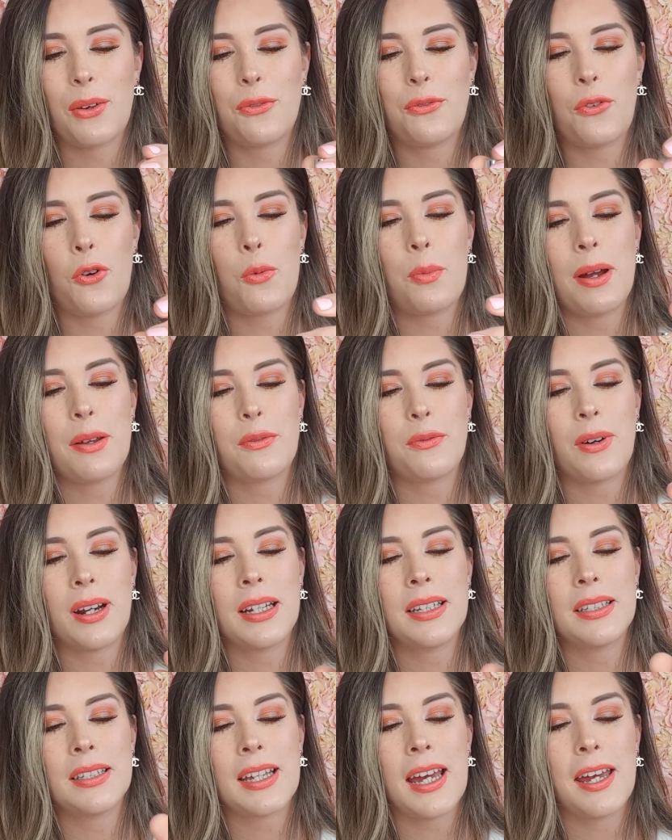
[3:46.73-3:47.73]
for my
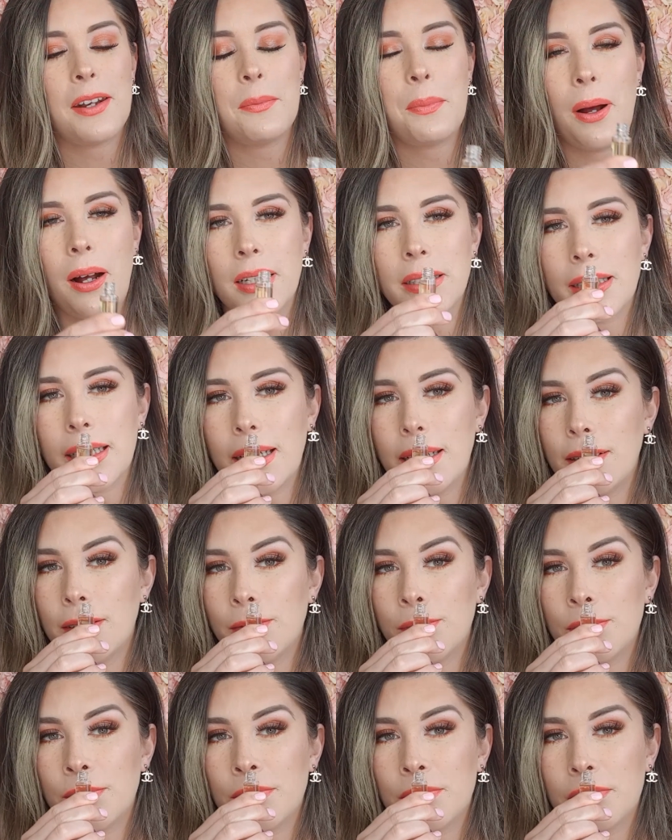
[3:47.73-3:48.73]
friend's hen party.
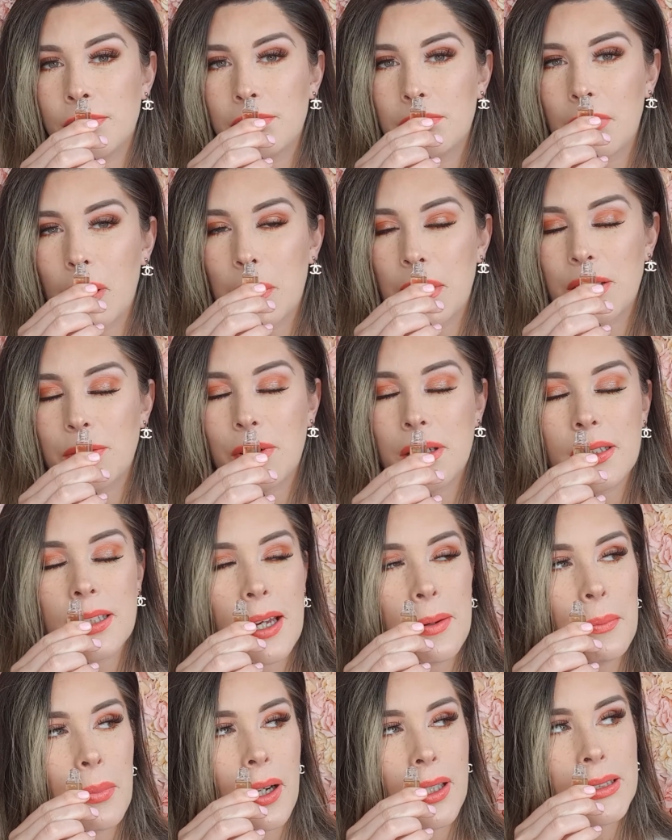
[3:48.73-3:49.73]
My best friend's
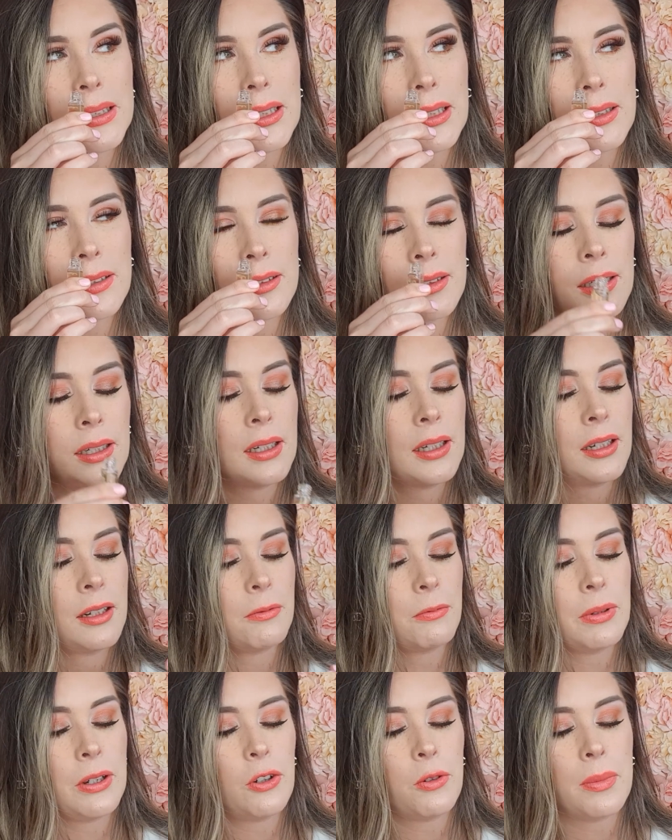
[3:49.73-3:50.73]
hen party.
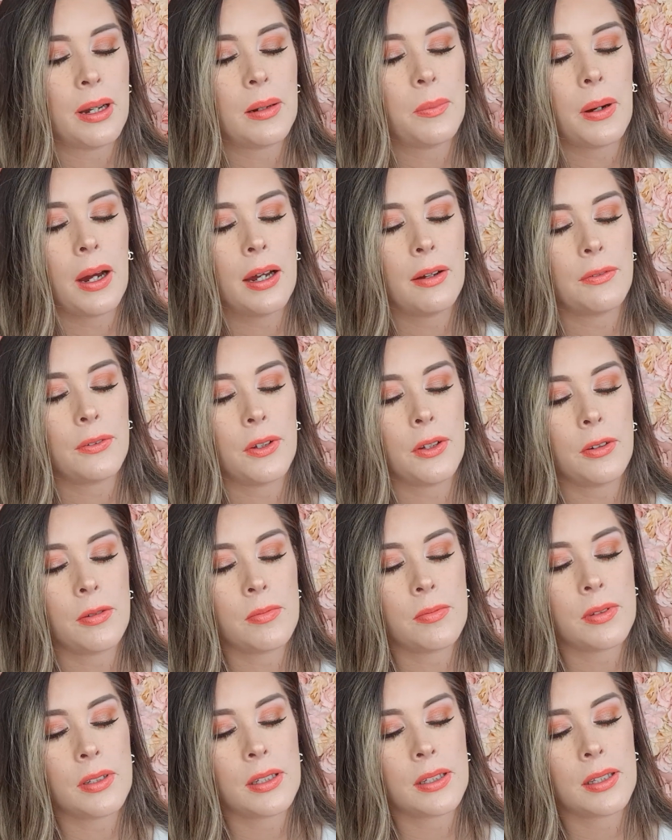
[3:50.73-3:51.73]
We all made
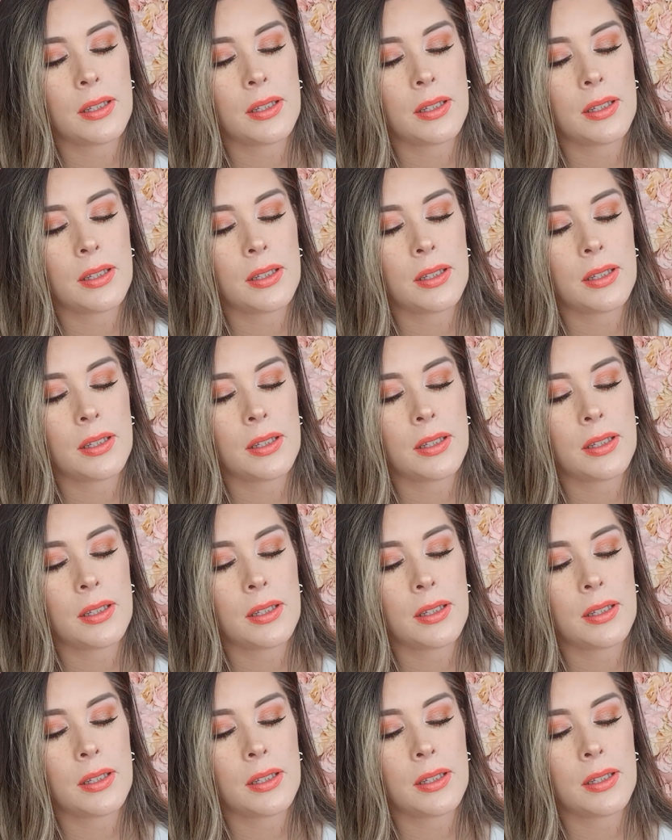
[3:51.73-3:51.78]
perfumes.